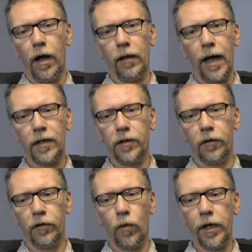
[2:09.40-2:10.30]
I, I
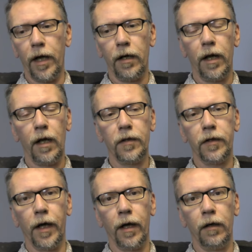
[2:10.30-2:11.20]
lasted the 28
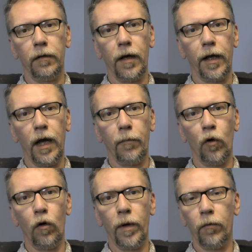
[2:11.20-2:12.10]
days, and I came
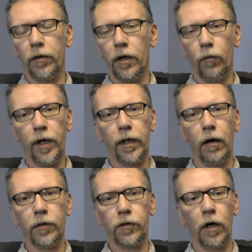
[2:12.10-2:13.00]
home, and within a week,
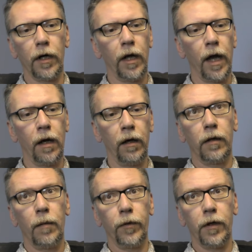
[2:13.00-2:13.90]
I was drunk again. A
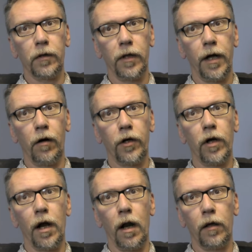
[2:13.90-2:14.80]
couple years later, I
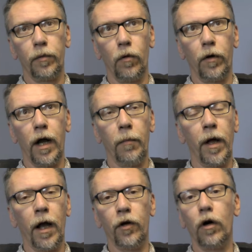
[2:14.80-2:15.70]
tried another program,
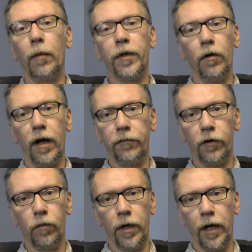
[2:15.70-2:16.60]
and I dropped out
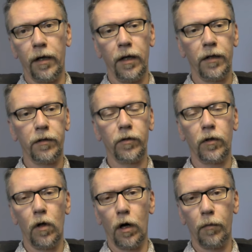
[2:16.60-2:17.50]
after 28 days. It was
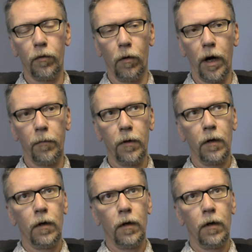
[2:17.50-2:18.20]
a longer program.